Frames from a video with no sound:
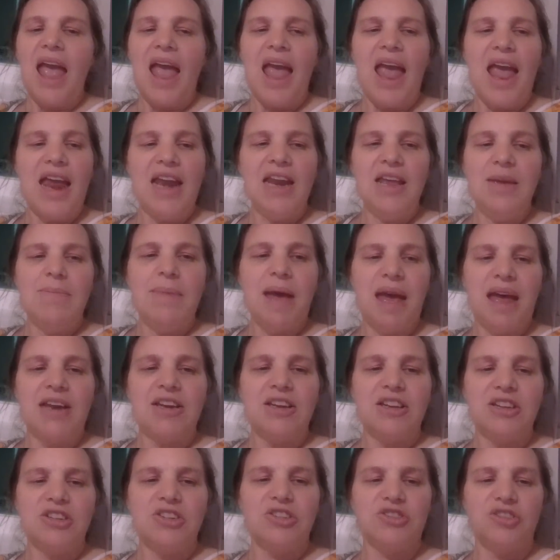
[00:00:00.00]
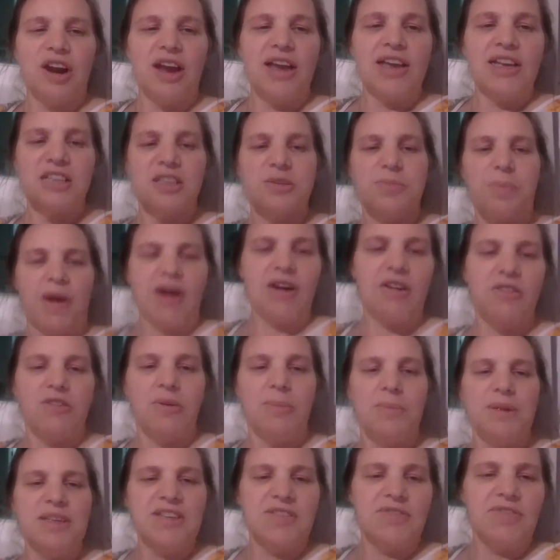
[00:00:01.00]
any man could strike a spark
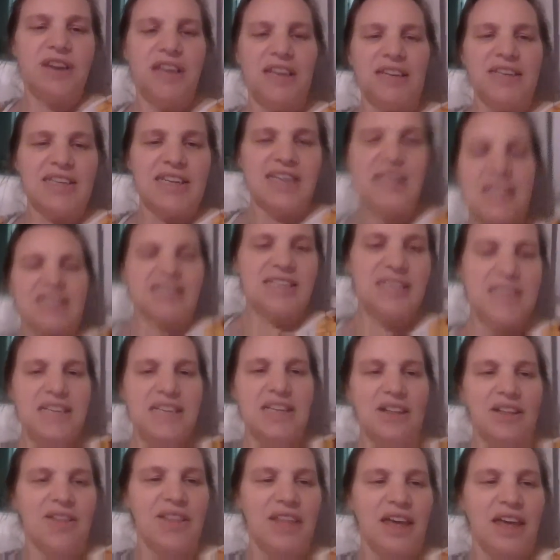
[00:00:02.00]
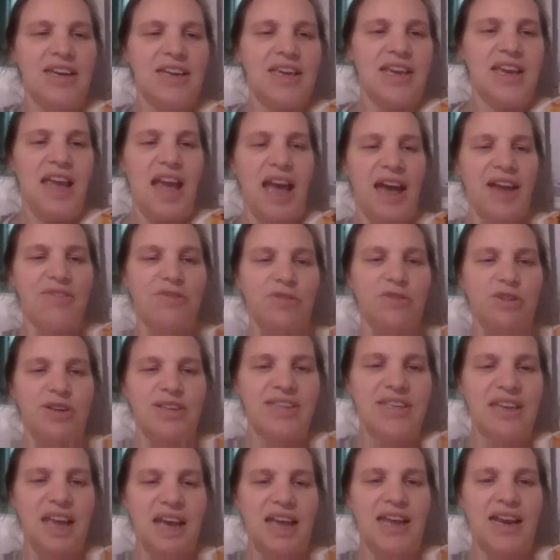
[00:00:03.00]
from his flint and steel that he had for
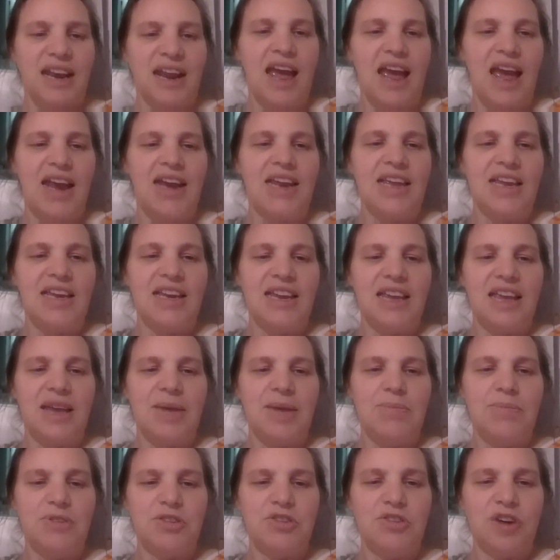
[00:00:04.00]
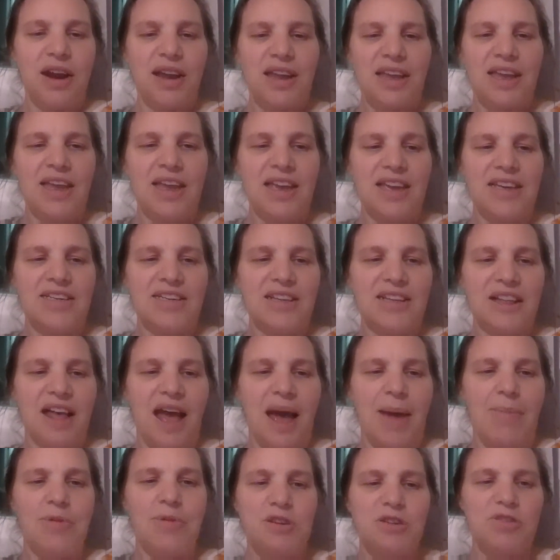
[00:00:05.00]
his gun, and he'd keep striking it till it
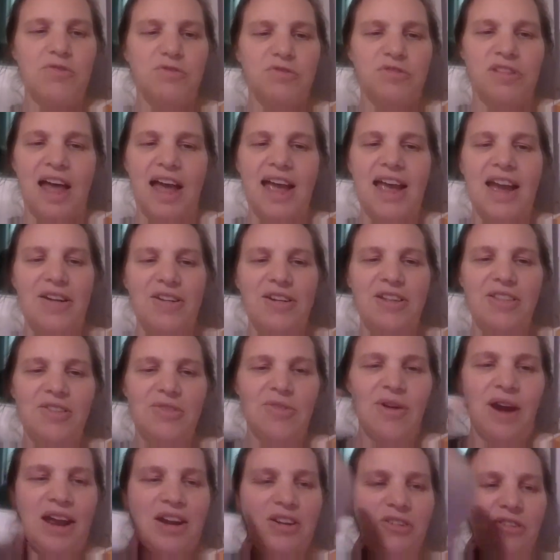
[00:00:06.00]
happened to fly out in the right